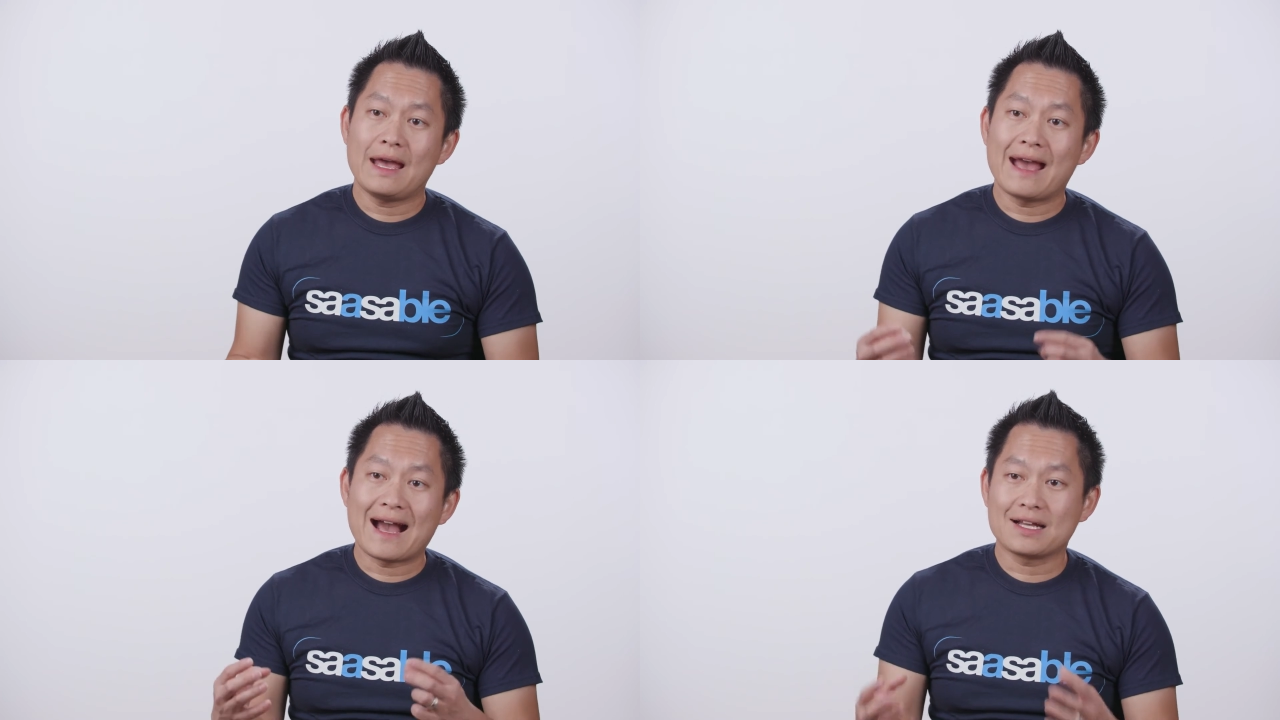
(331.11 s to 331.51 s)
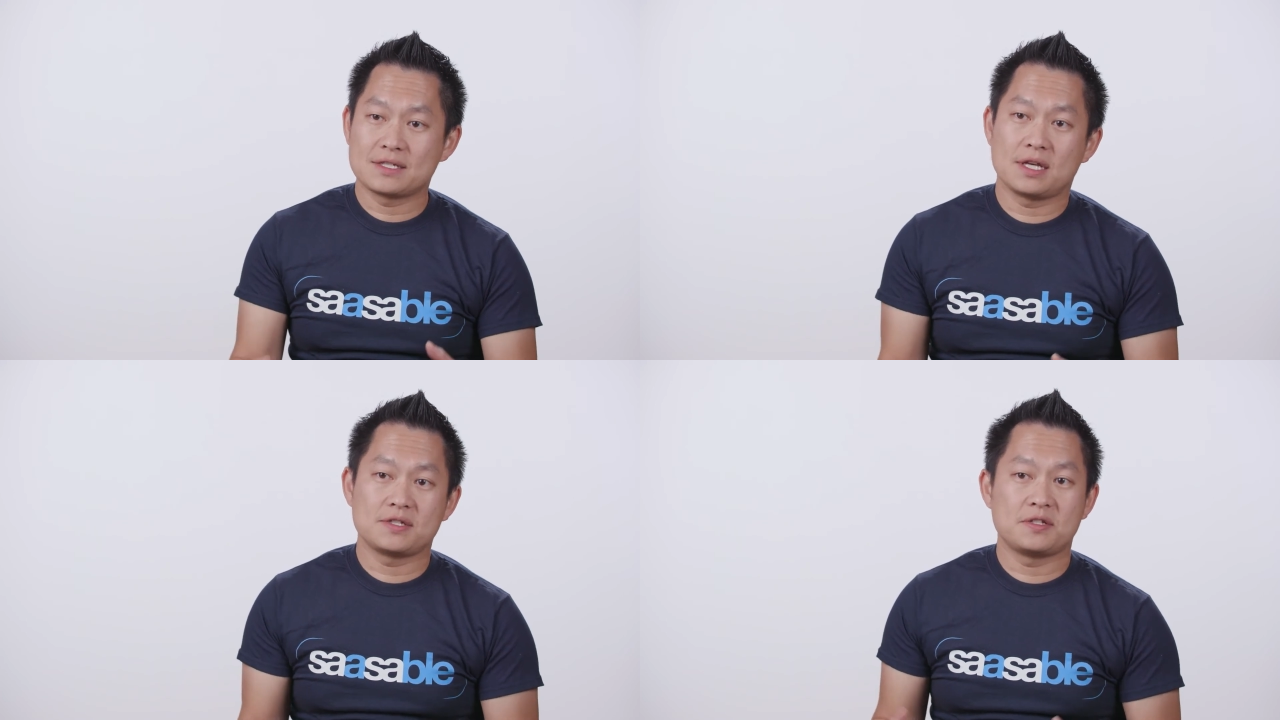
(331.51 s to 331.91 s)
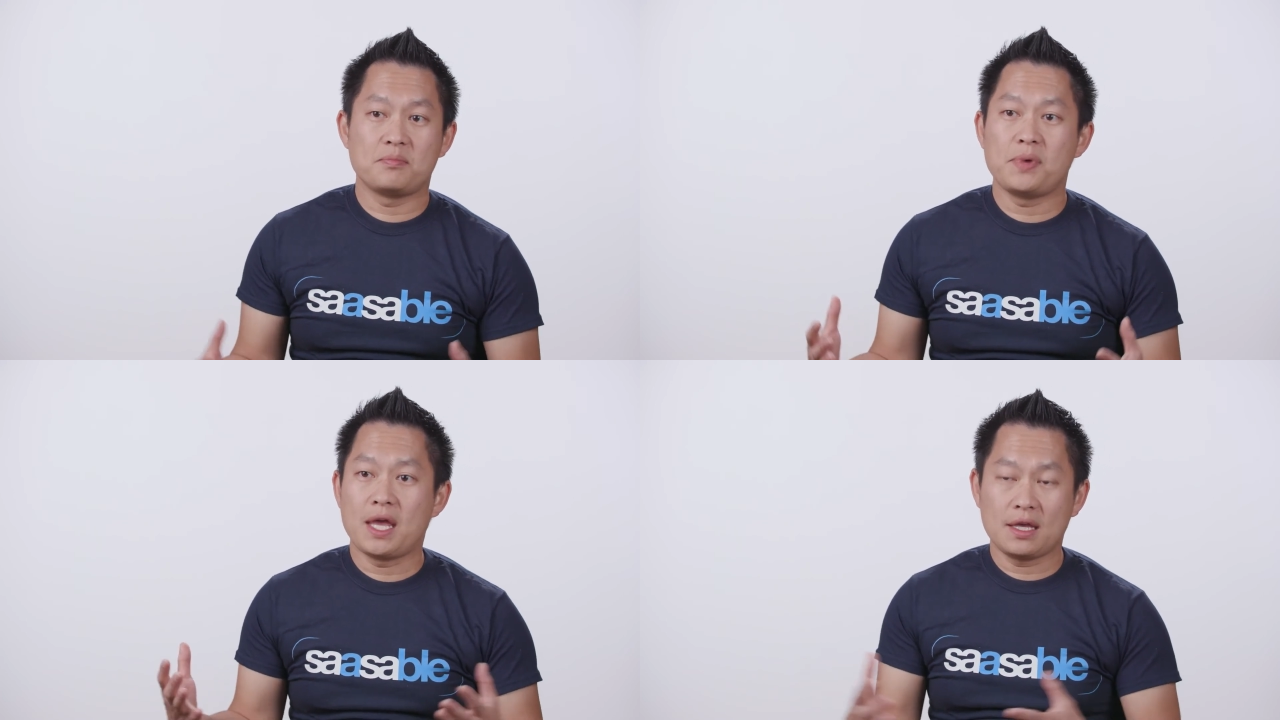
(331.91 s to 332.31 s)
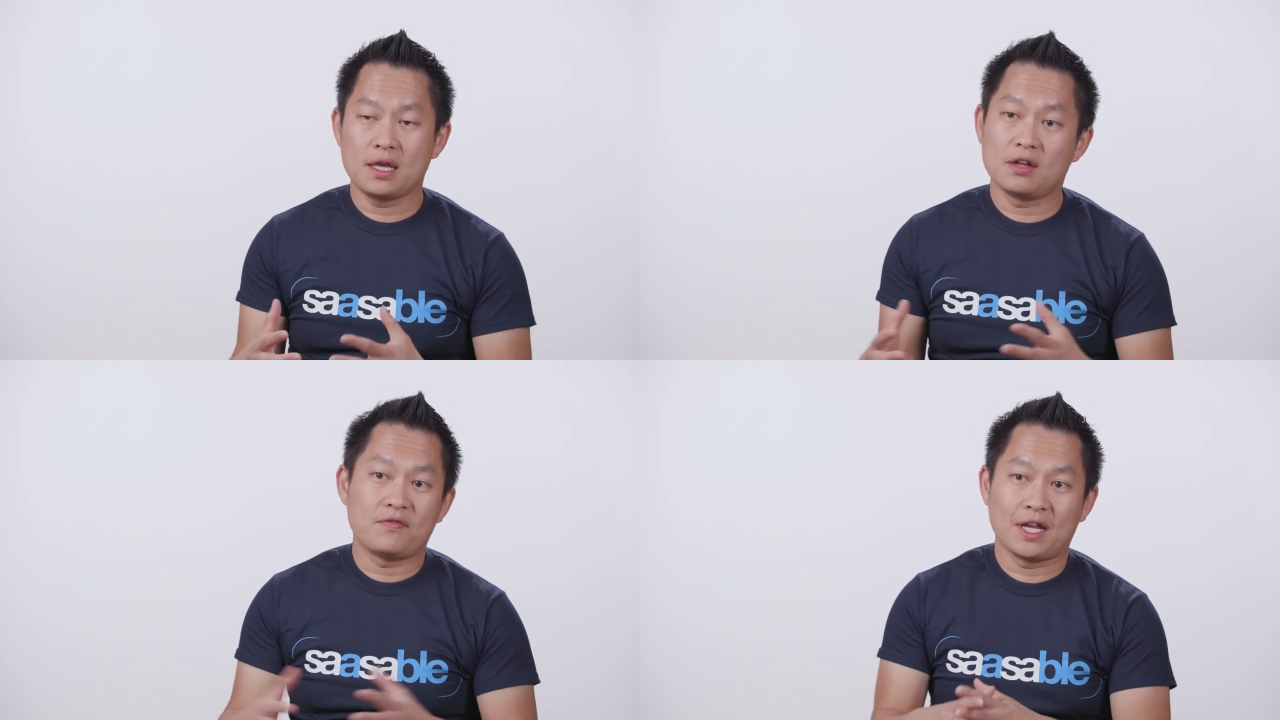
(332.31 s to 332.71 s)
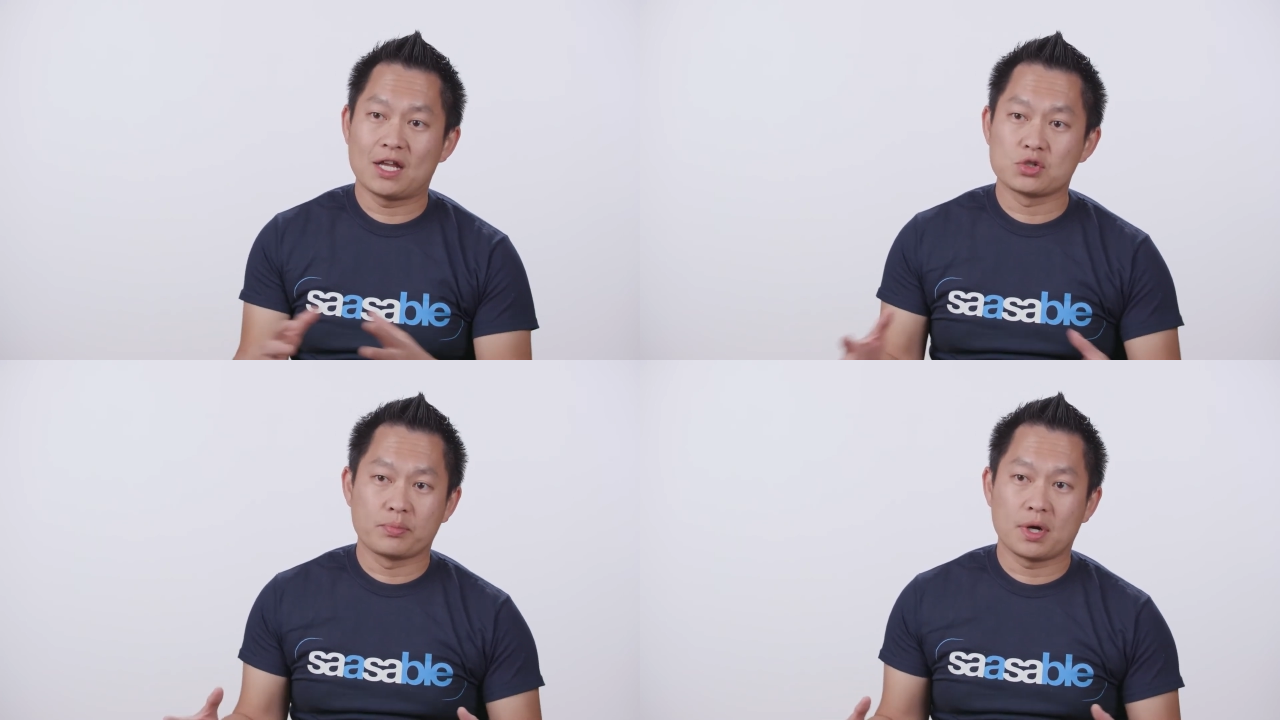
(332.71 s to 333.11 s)
access to banking and
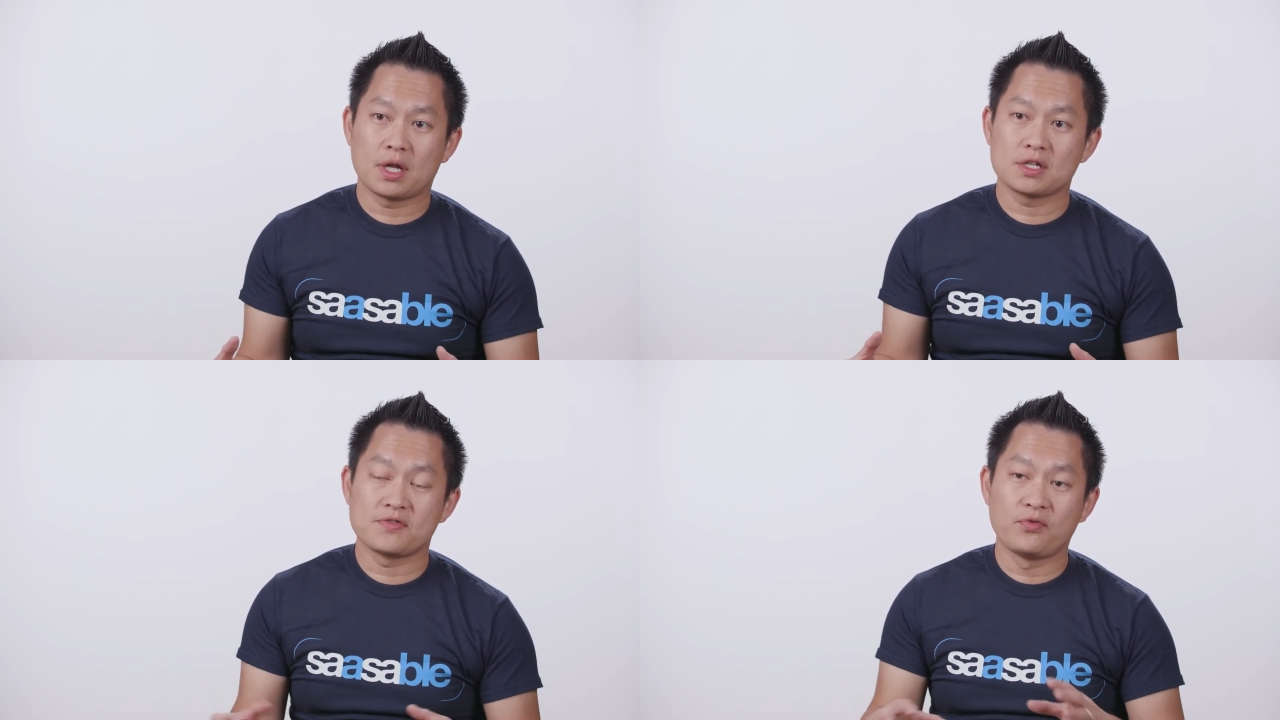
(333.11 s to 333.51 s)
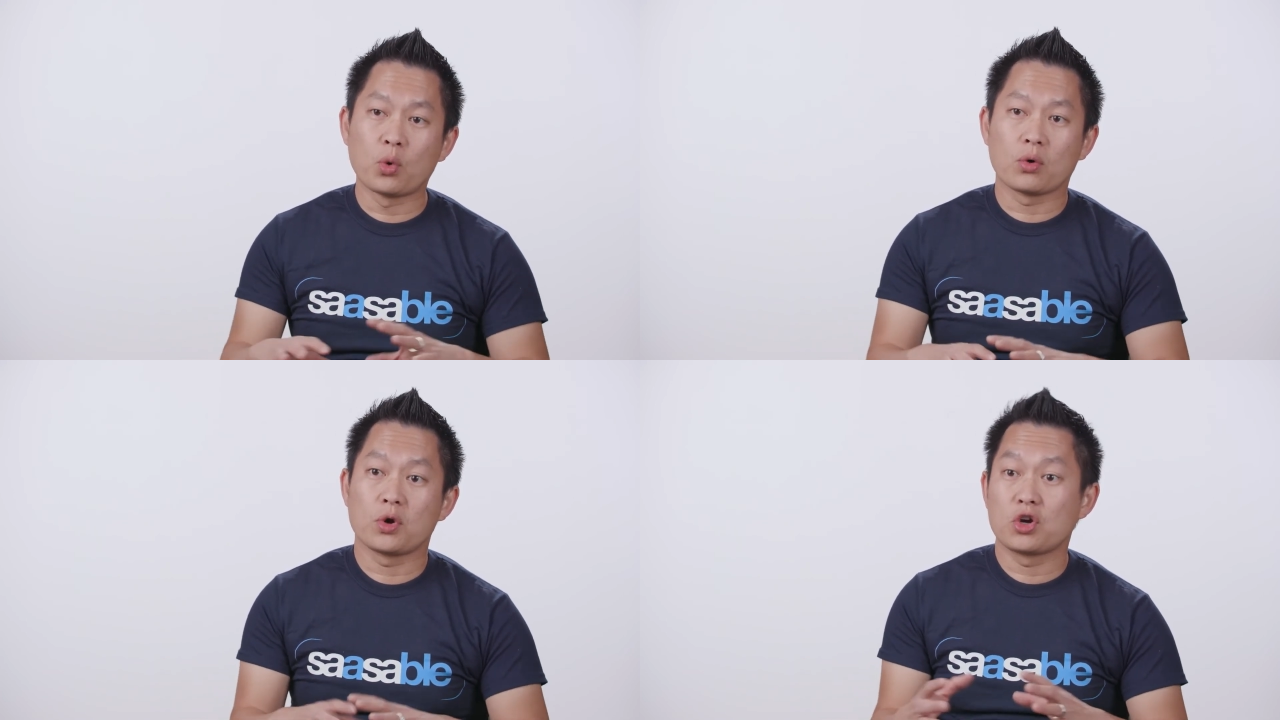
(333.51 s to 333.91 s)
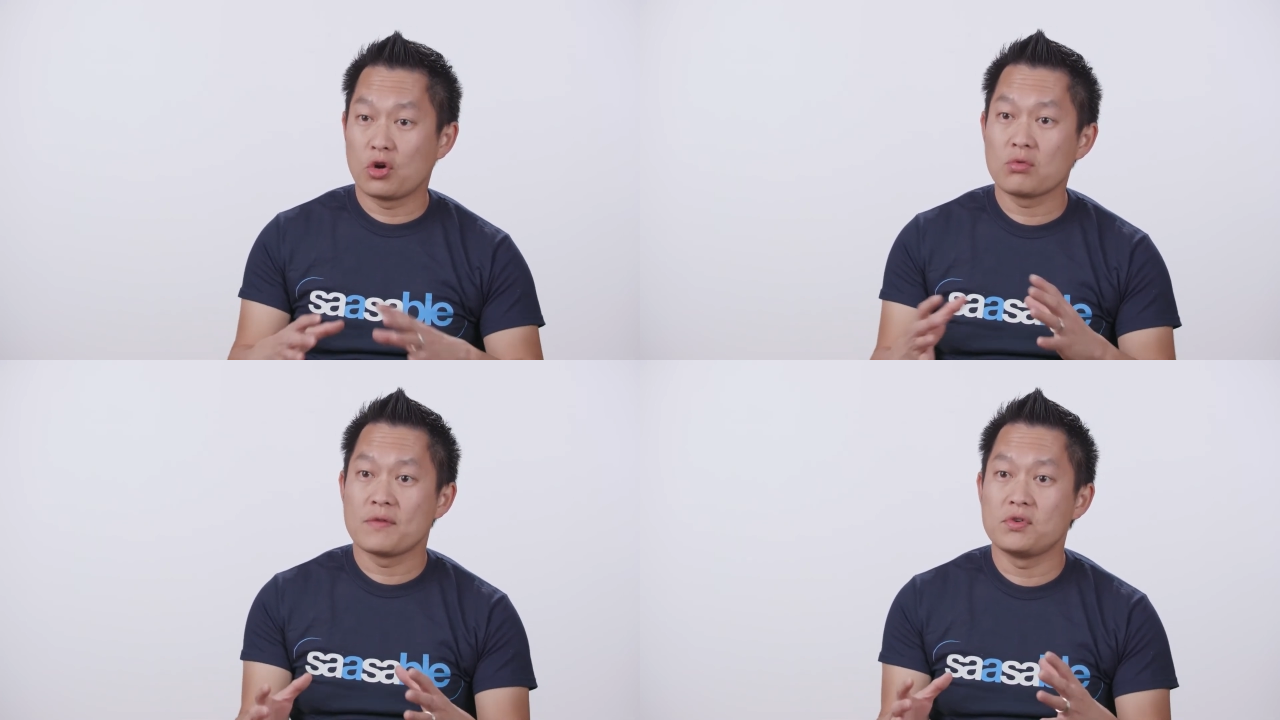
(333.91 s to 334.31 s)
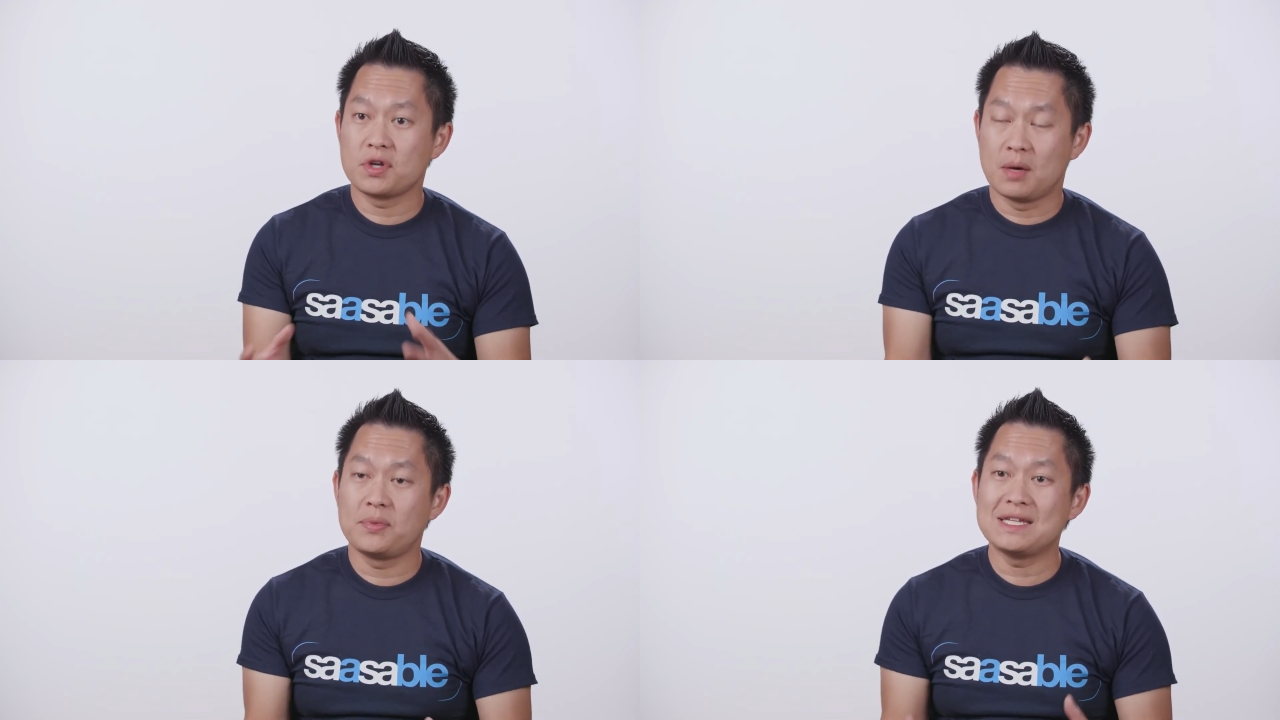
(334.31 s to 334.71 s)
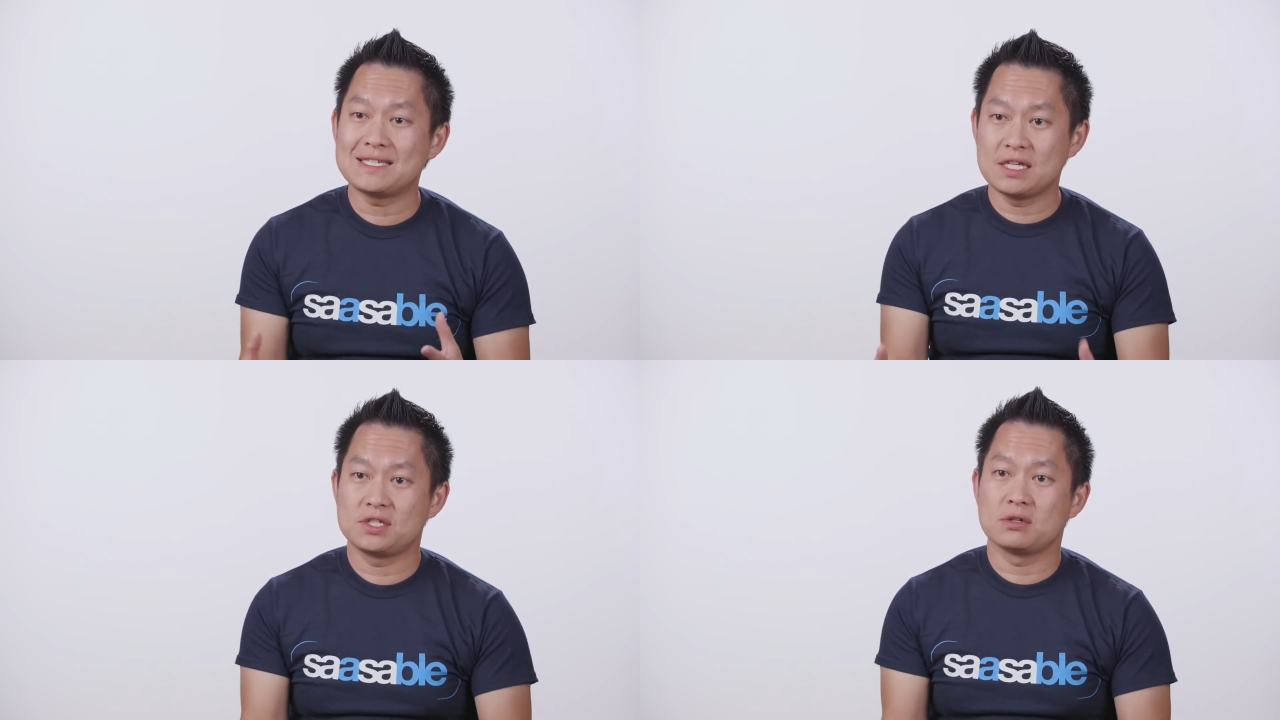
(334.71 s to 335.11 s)
financial products for recurring revenue companies
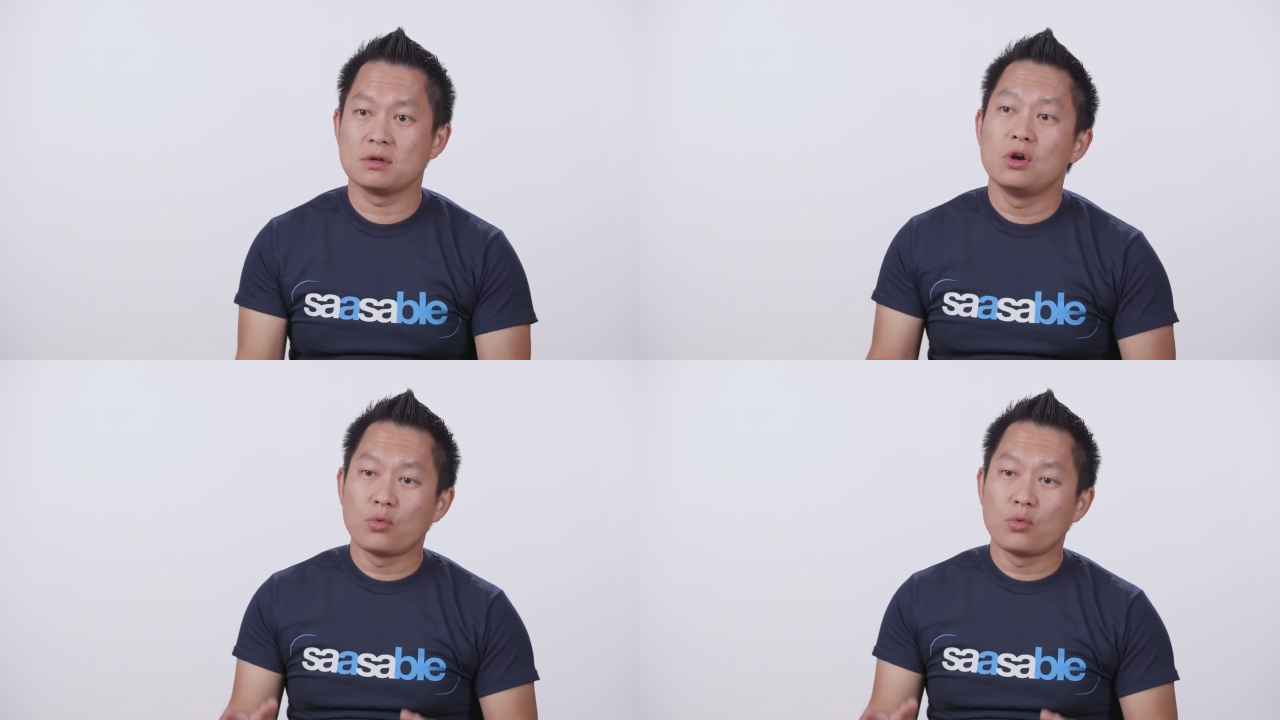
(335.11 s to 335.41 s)
easier.